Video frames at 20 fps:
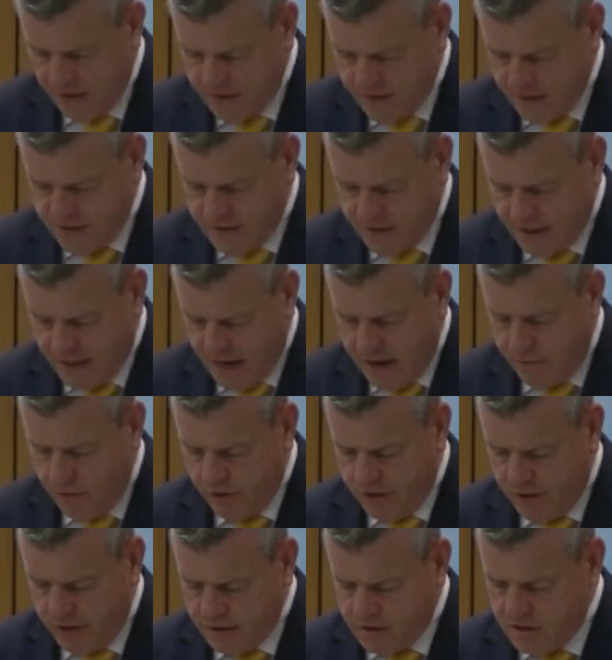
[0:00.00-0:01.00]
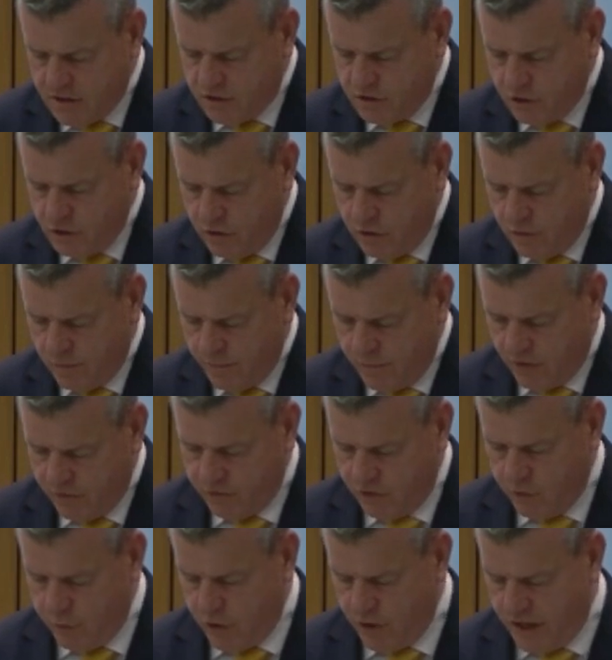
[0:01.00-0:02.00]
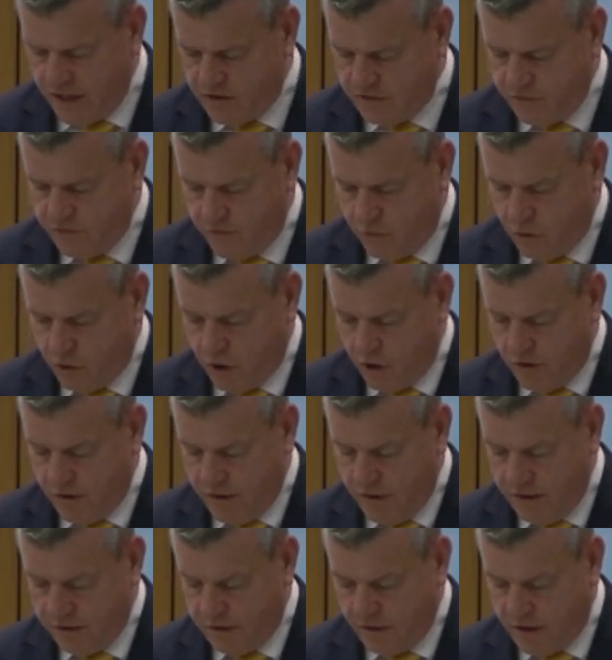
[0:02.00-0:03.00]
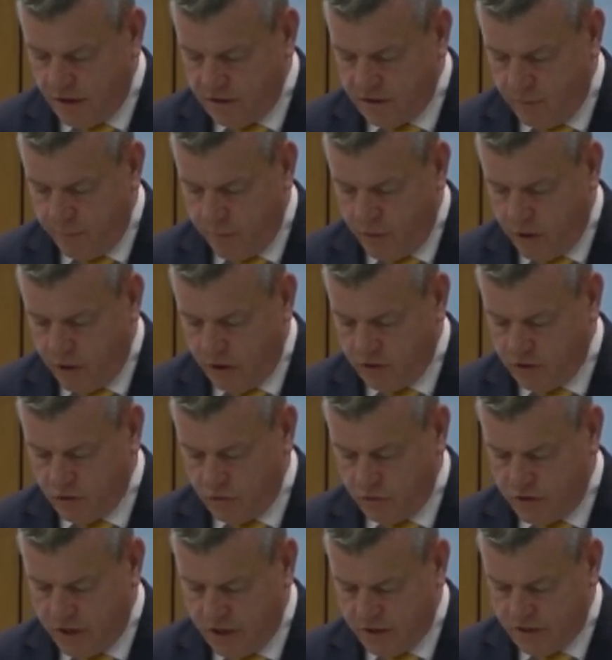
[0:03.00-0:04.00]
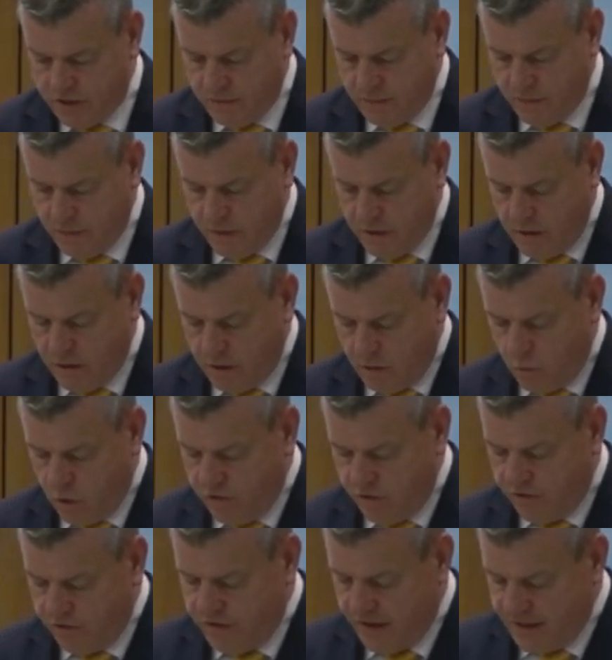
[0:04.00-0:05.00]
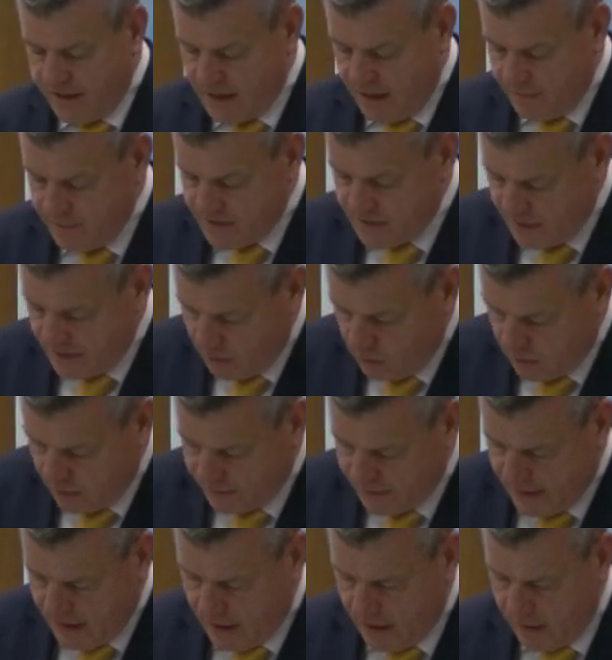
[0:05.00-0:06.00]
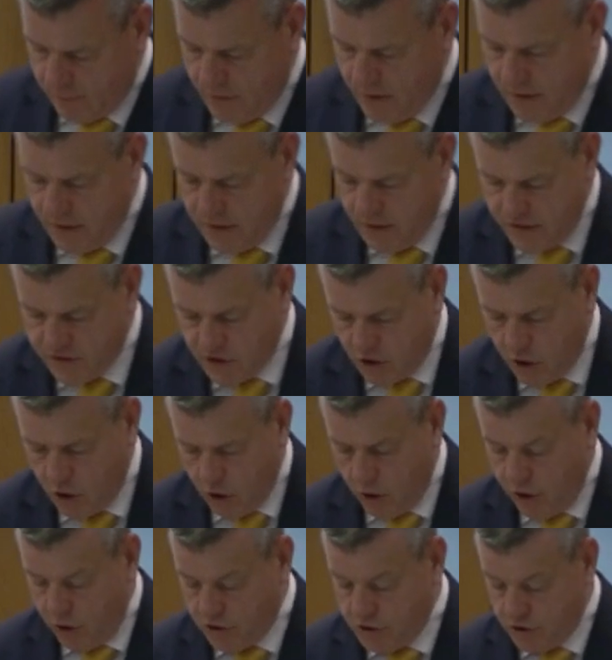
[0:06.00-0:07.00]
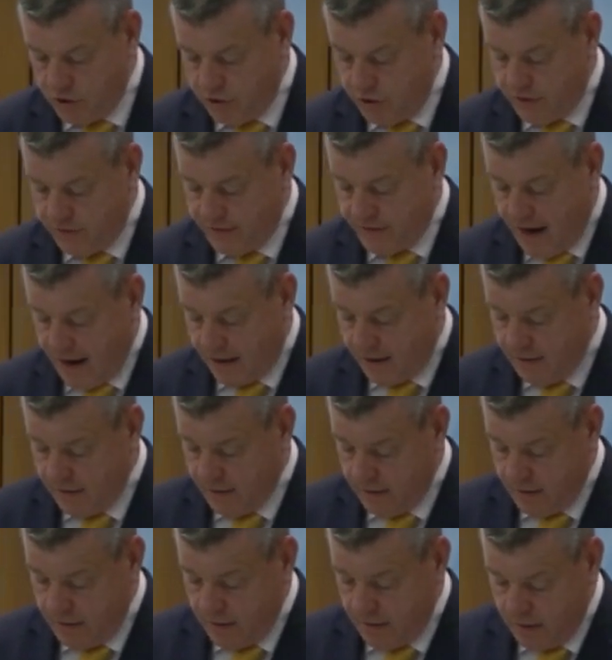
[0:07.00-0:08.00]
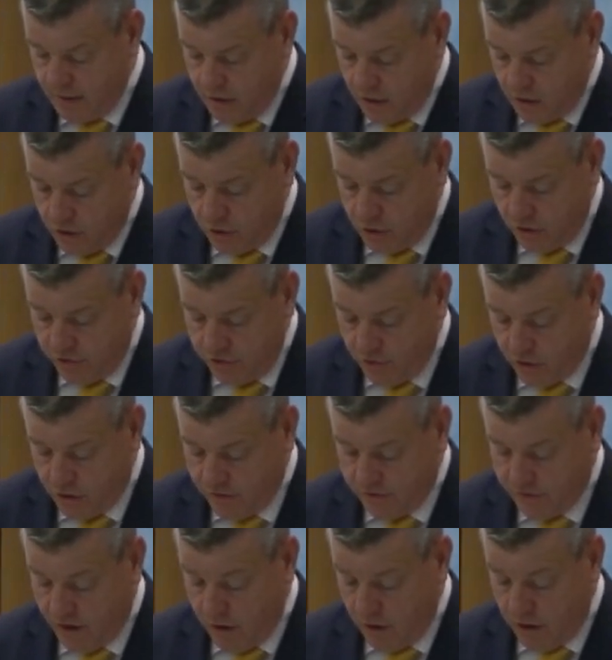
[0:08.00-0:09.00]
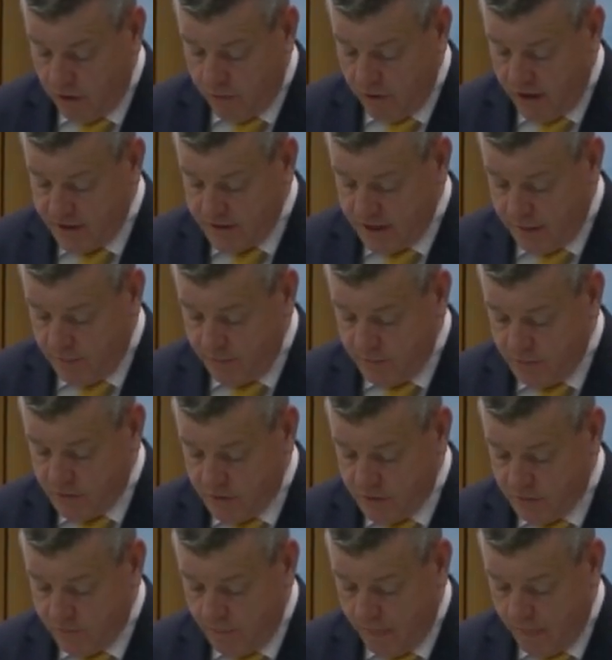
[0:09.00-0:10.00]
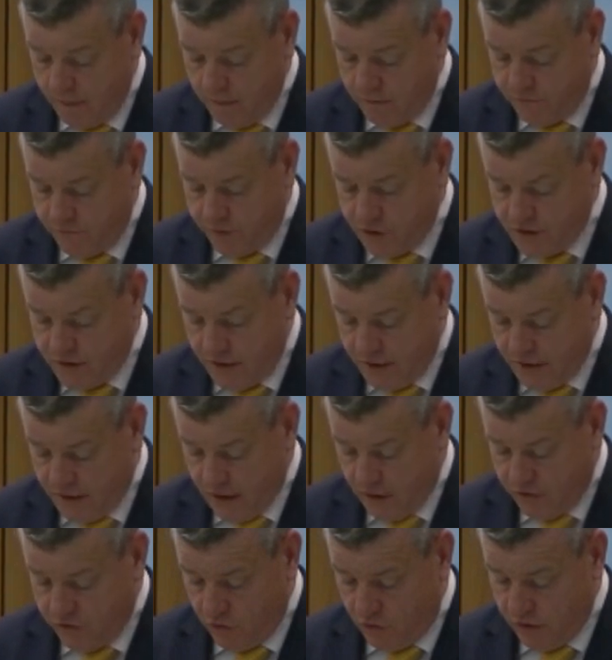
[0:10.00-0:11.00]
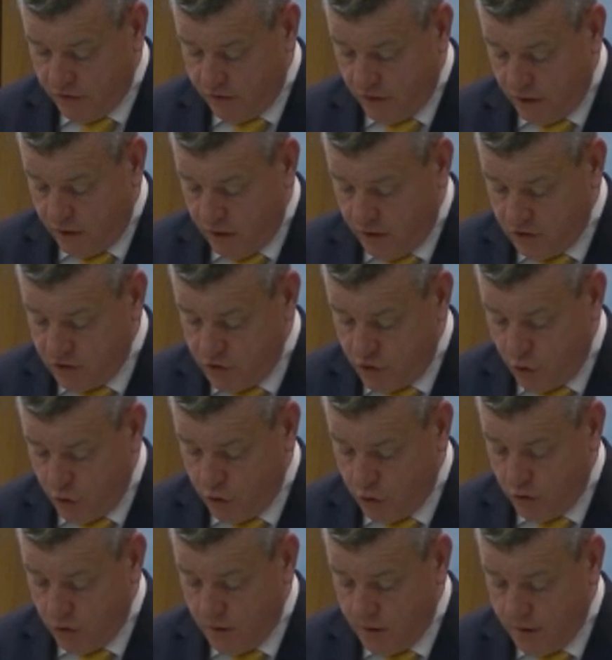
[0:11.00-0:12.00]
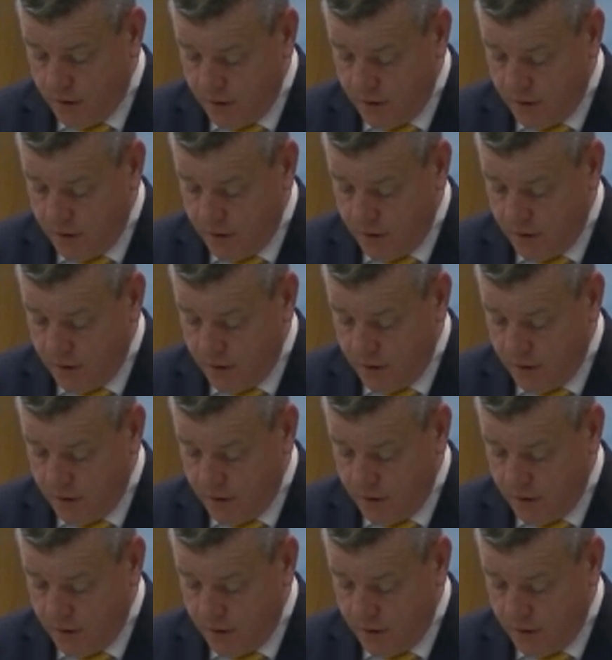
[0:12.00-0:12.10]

She said, "I run the Institute of Human Rights for the International Bar Association. And one of the things I'm seeing all the time is our lawyers under attack under authoritarian regimes. The first thing that authoritarians do